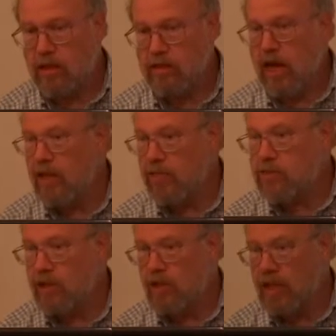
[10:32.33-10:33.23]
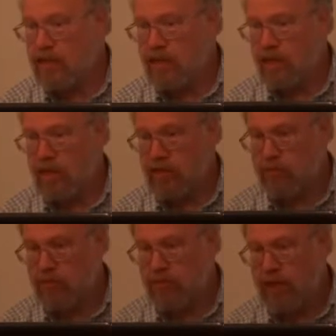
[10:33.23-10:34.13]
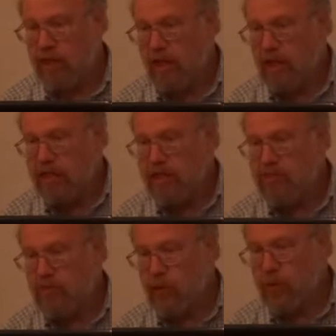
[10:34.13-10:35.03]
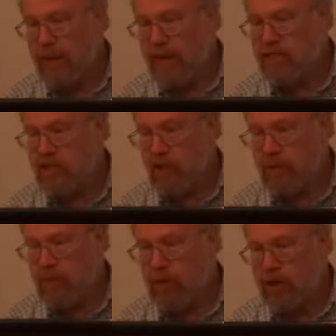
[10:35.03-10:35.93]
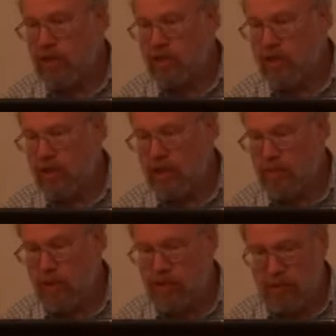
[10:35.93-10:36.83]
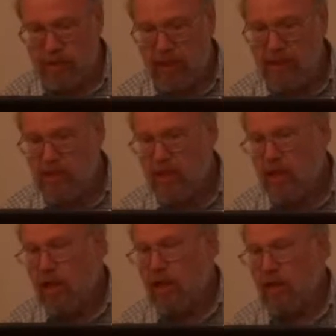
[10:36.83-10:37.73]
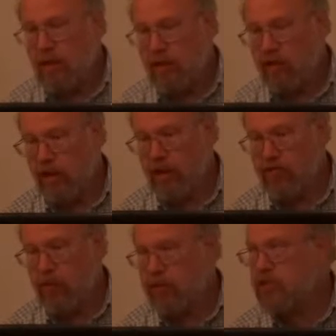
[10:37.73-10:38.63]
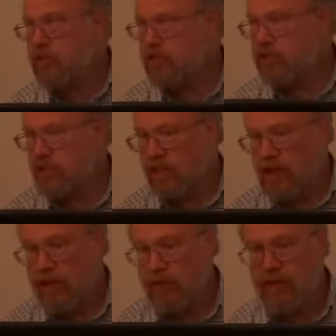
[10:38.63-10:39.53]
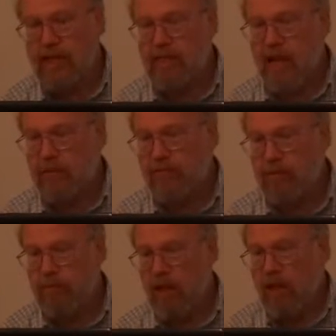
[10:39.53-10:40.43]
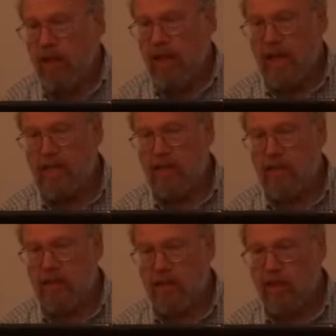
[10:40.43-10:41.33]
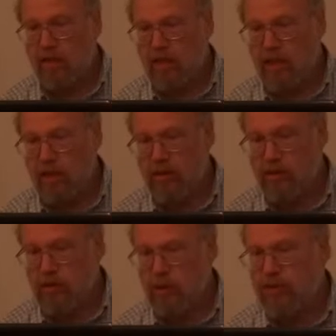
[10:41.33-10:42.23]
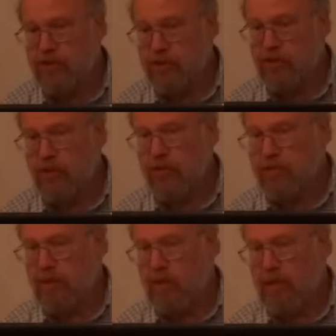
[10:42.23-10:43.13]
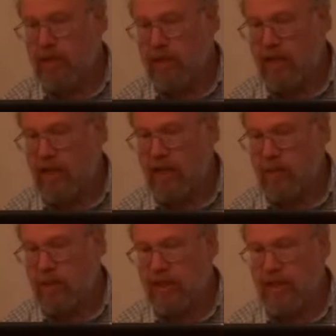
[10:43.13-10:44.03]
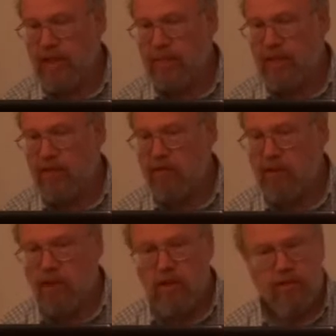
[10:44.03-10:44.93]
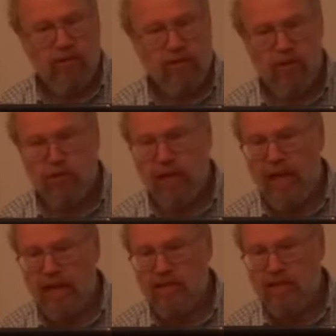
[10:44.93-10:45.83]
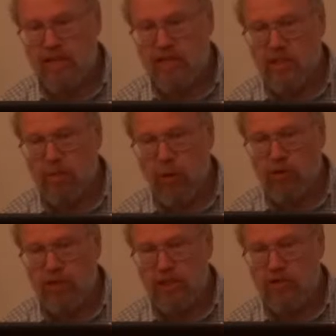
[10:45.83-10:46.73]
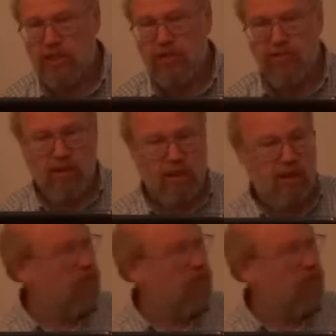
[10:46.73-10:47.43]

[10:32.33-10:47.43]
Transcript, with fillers: columns at the at the roof line. These floor pans are going to be put into, put into place. they're uh, going to have four to six inches of concrete on top of them. And, uh, uh, there's two official stories about what, how the building came down. The first one has these uh, bolts that you see uh,